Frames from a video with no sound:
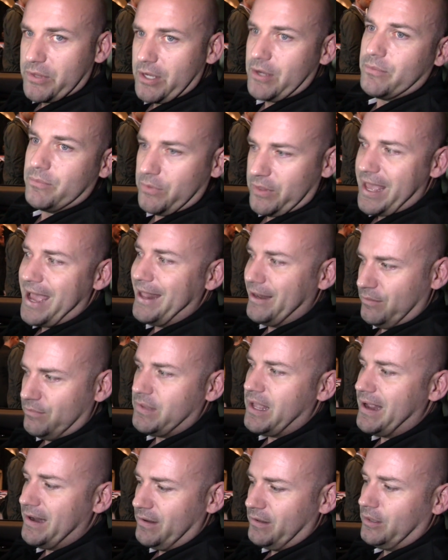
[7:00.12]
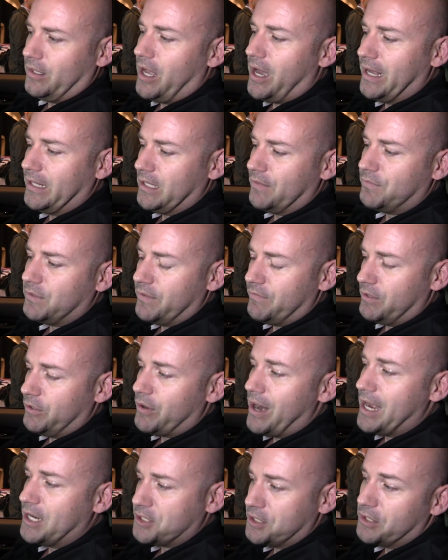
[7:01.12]
without that that high level of
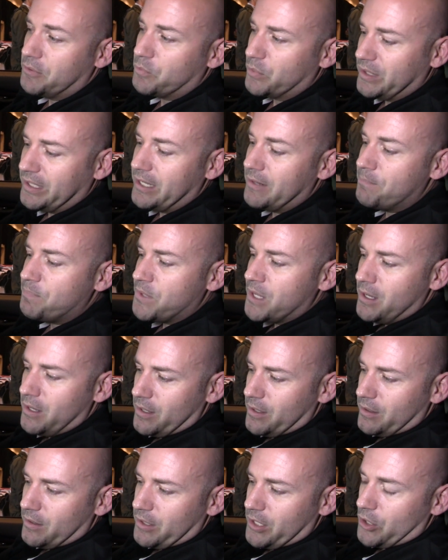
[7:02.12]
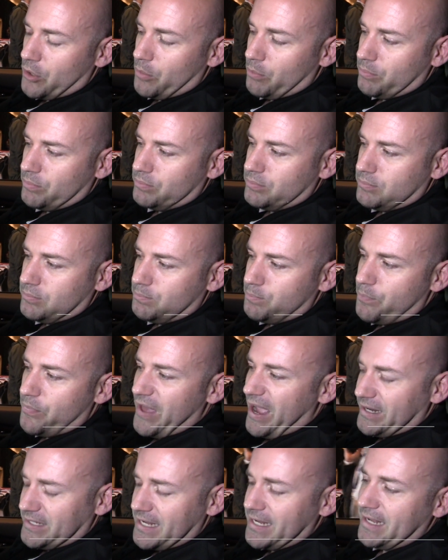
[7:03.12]
interaction and really, you know,
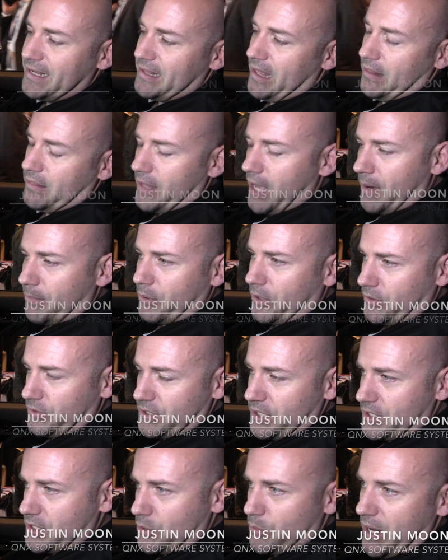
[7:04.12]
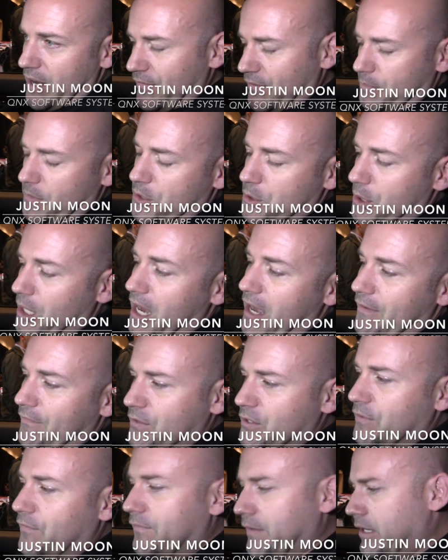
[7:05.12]
that taking that thought process away from the
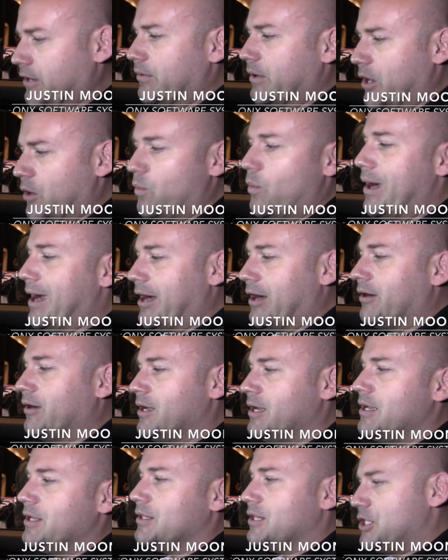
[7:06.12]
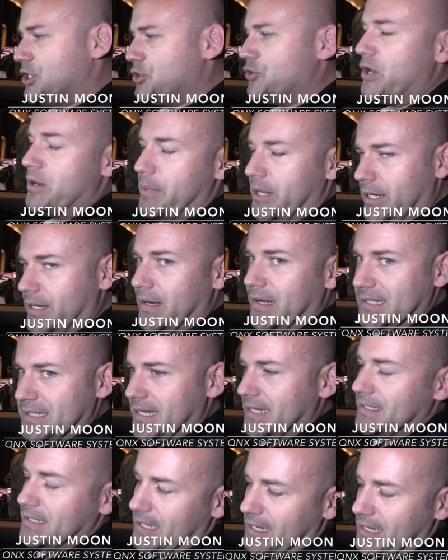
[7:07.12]
drive to figure out where the streaming content